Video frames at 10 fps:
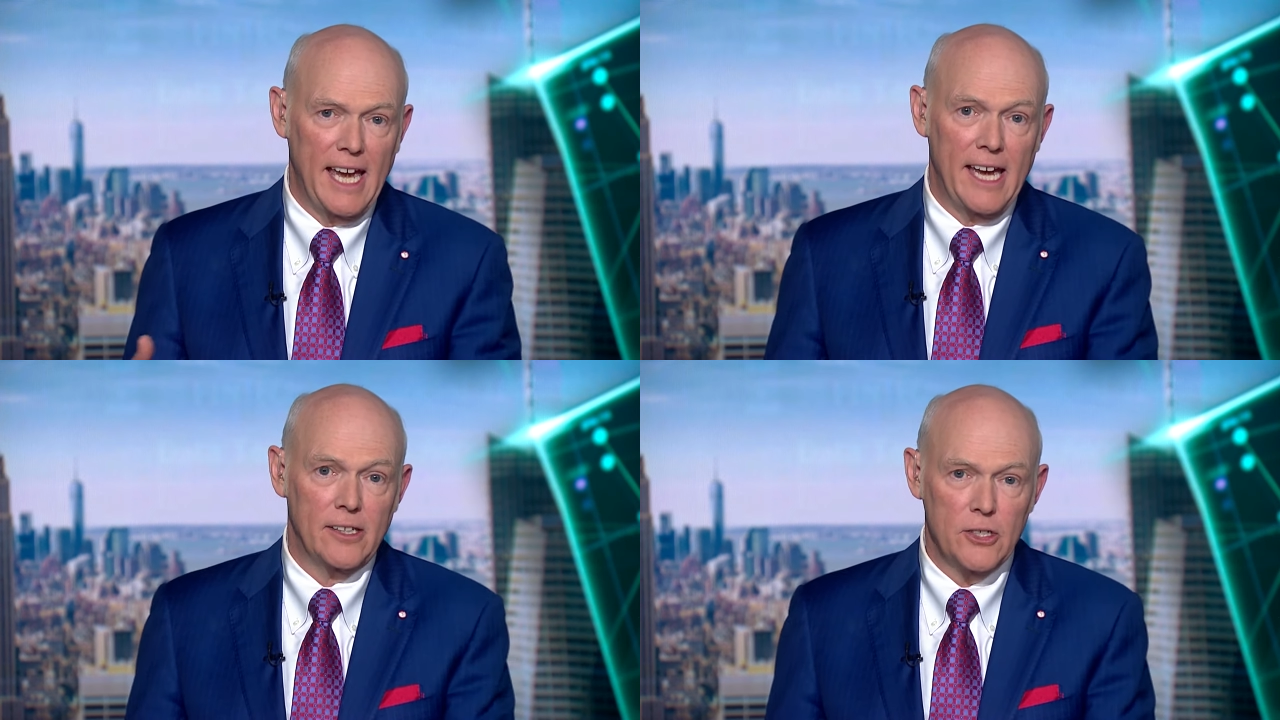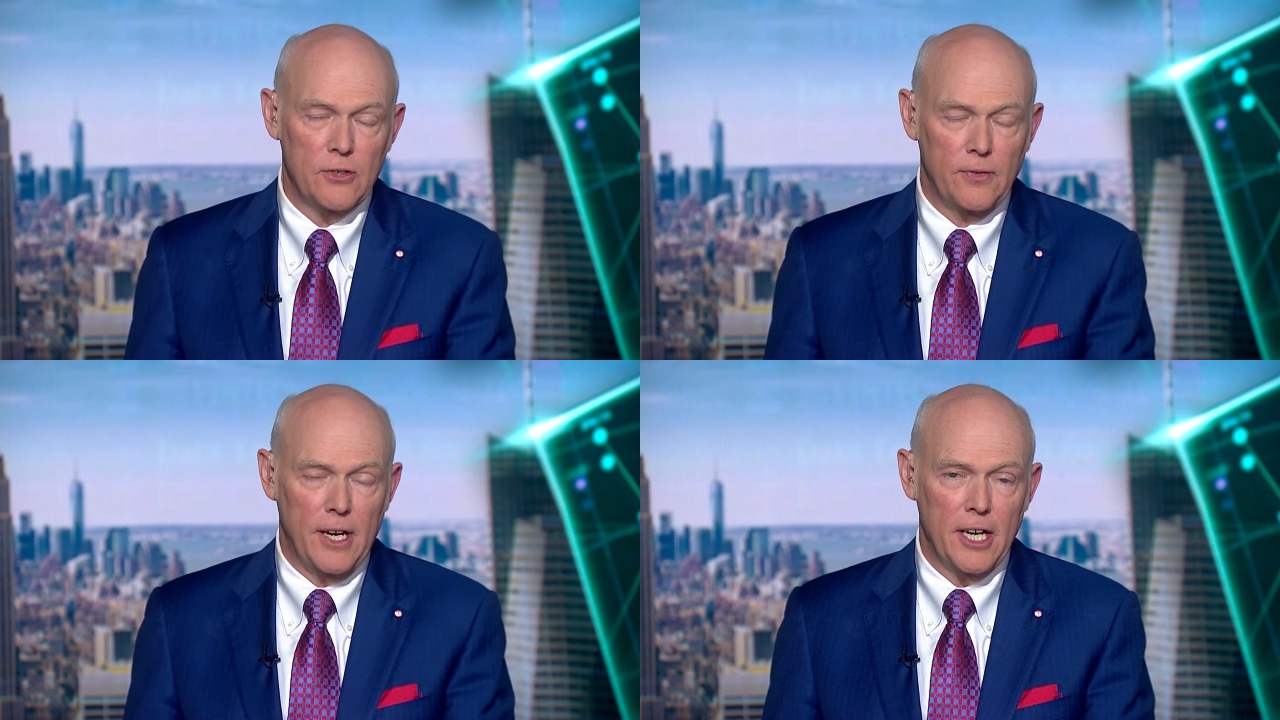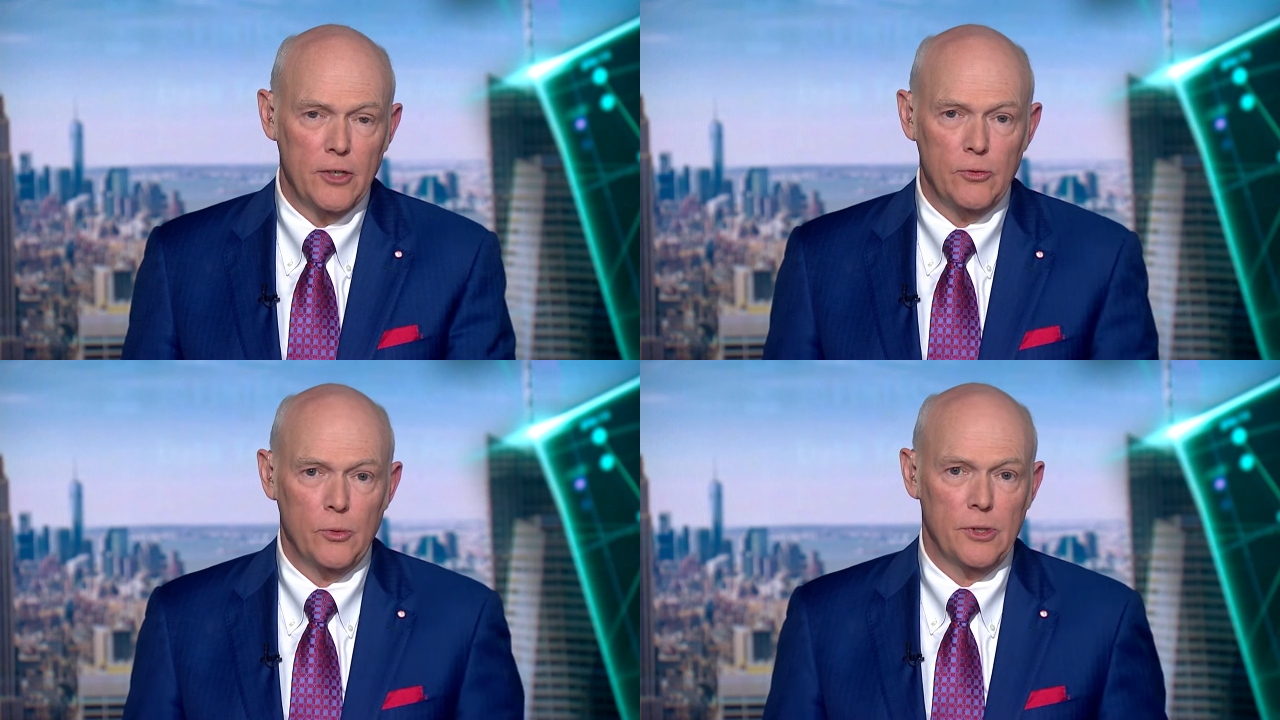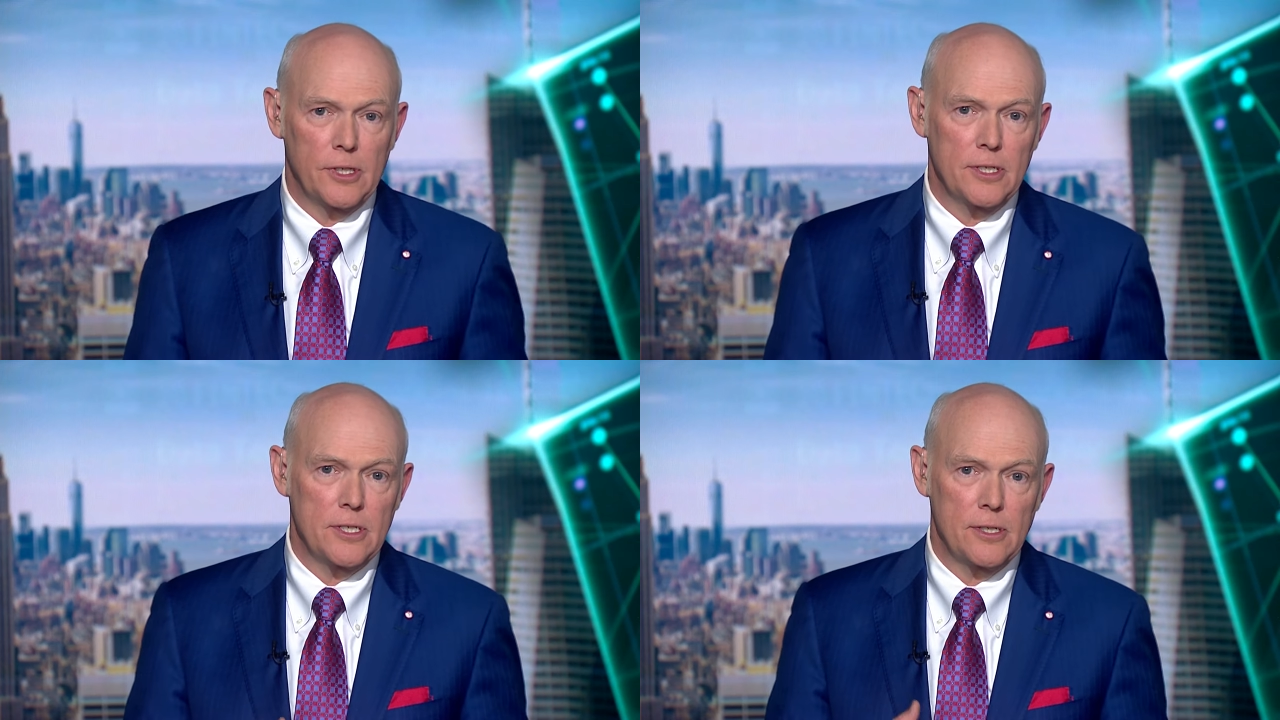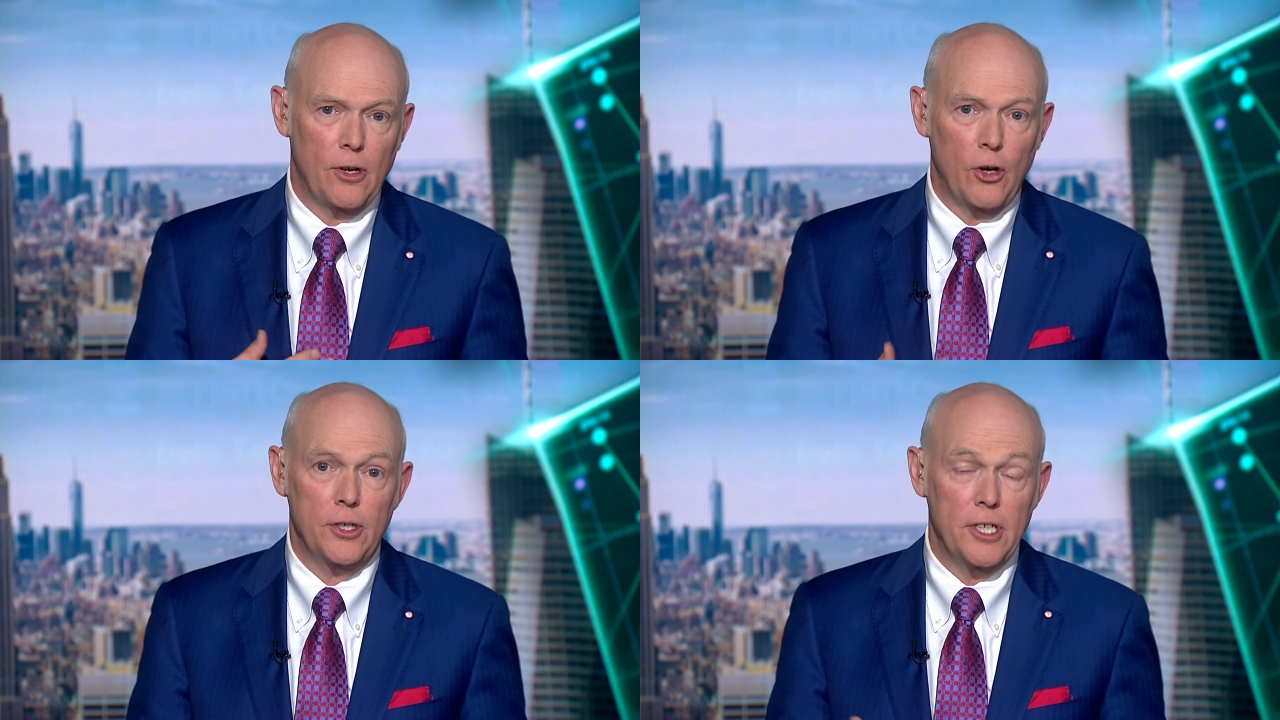Atlas five with its
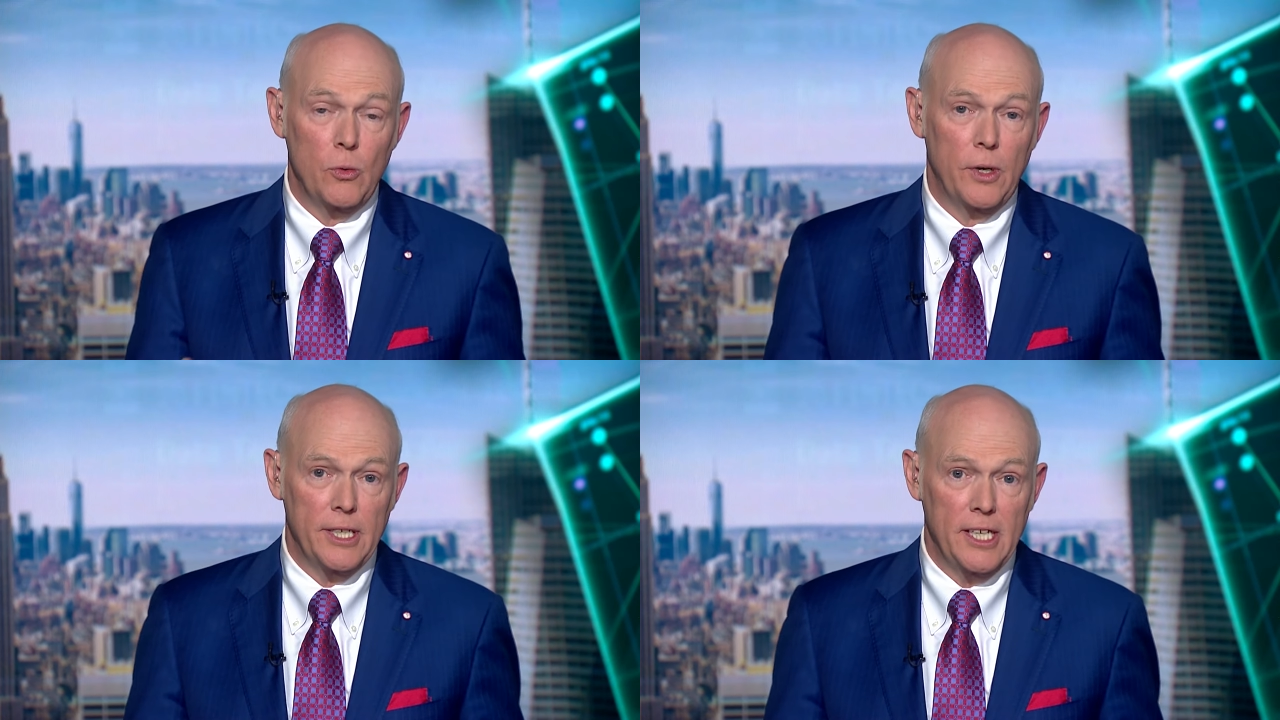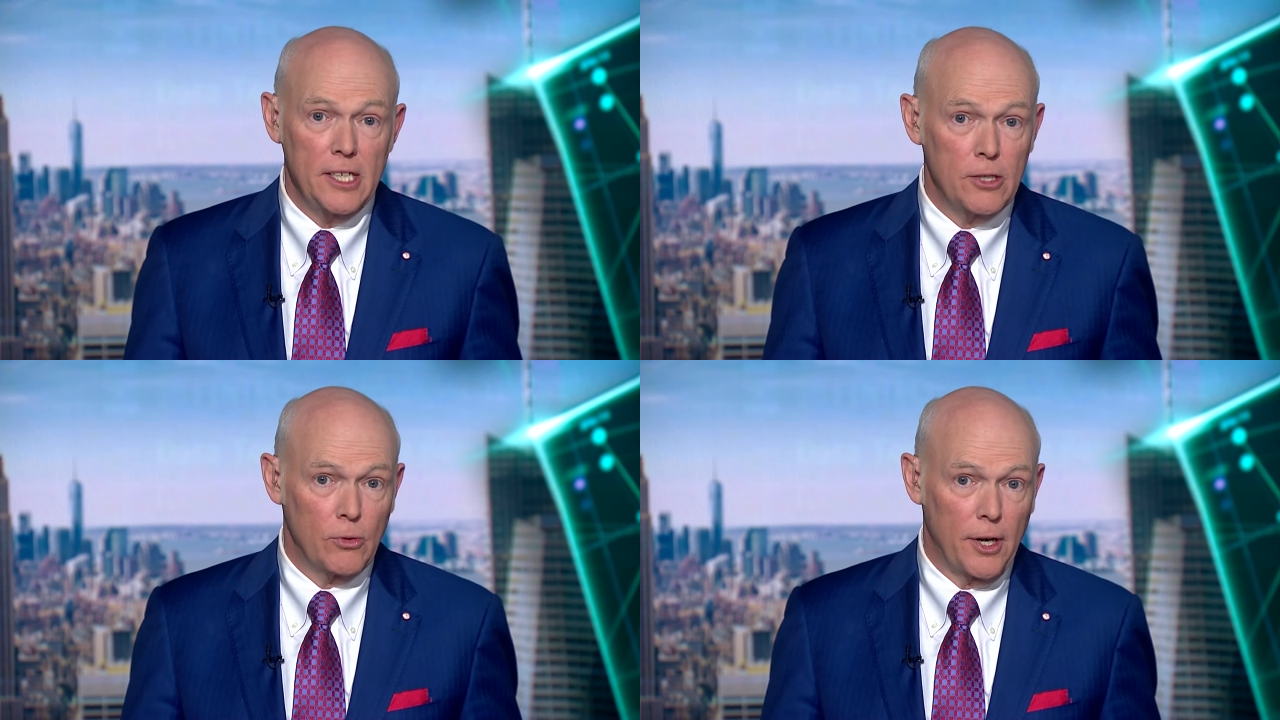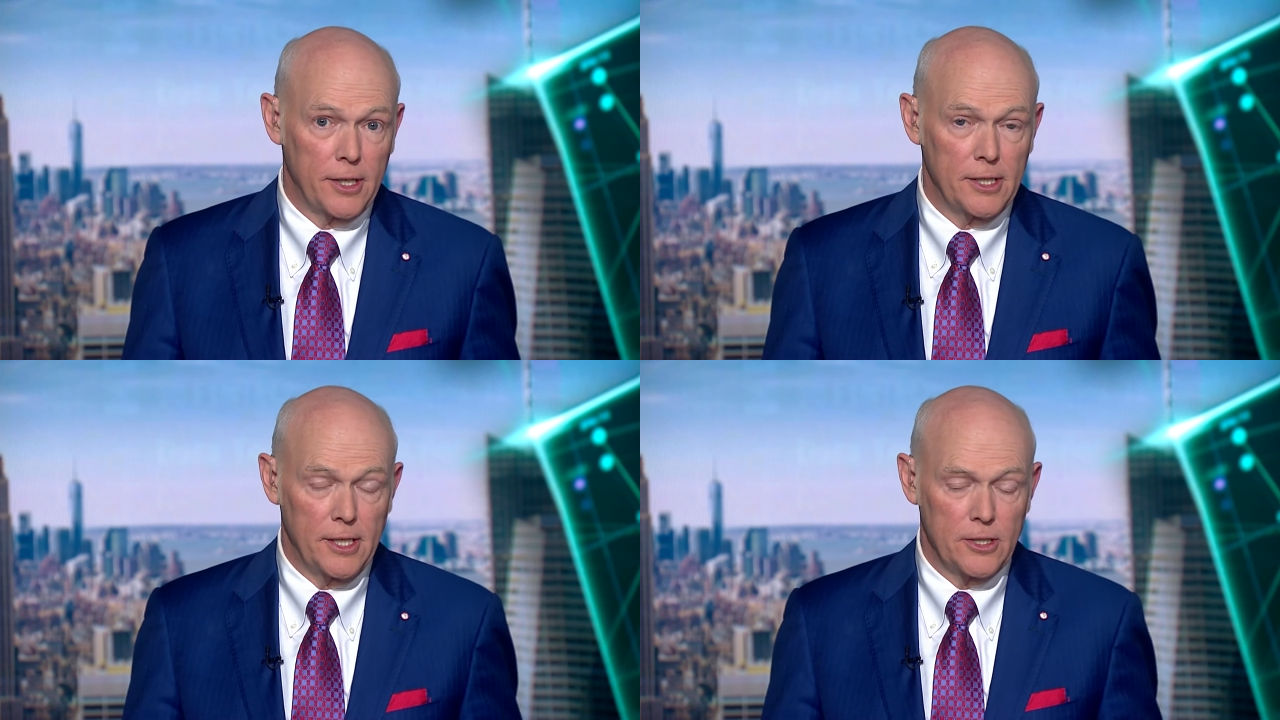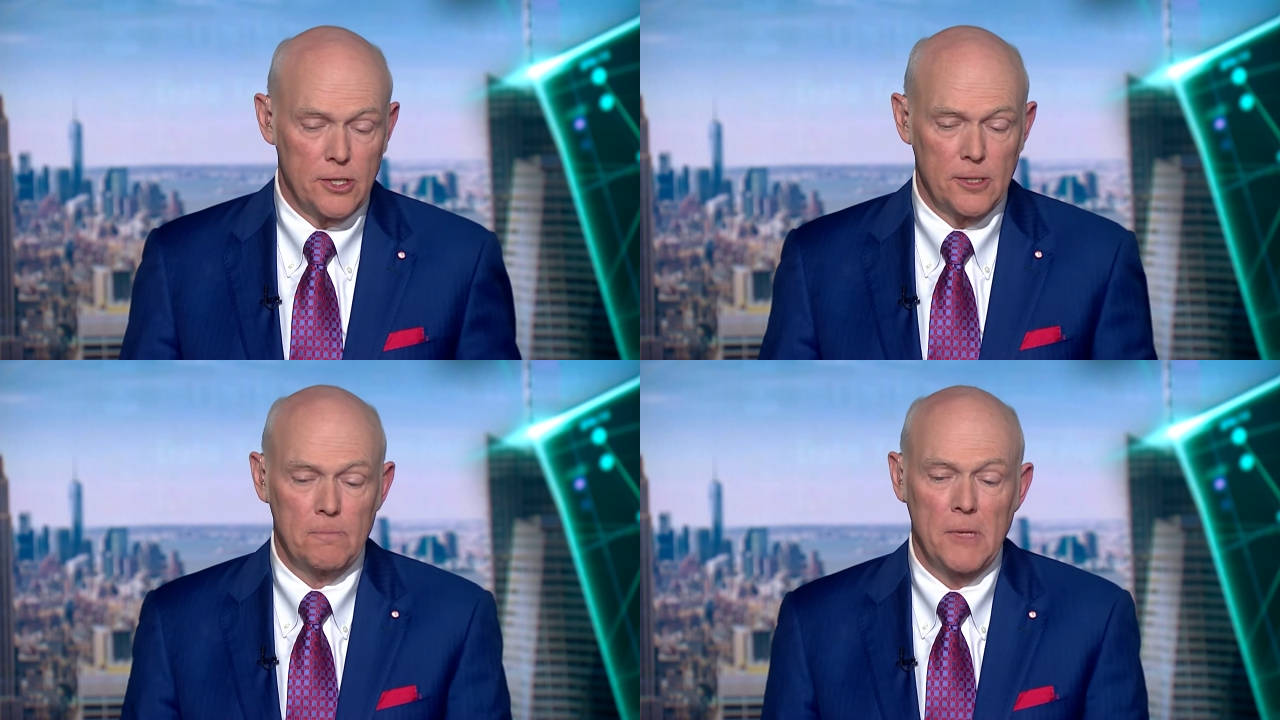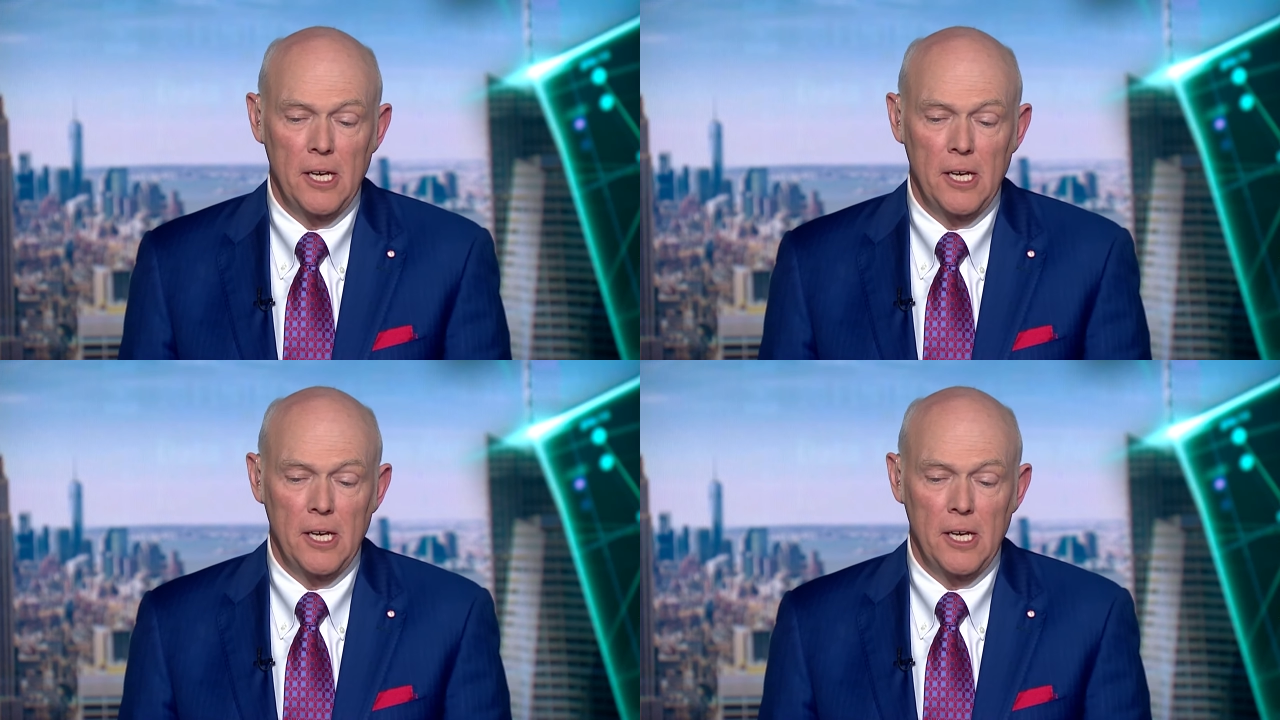R D one eighty rocket engine.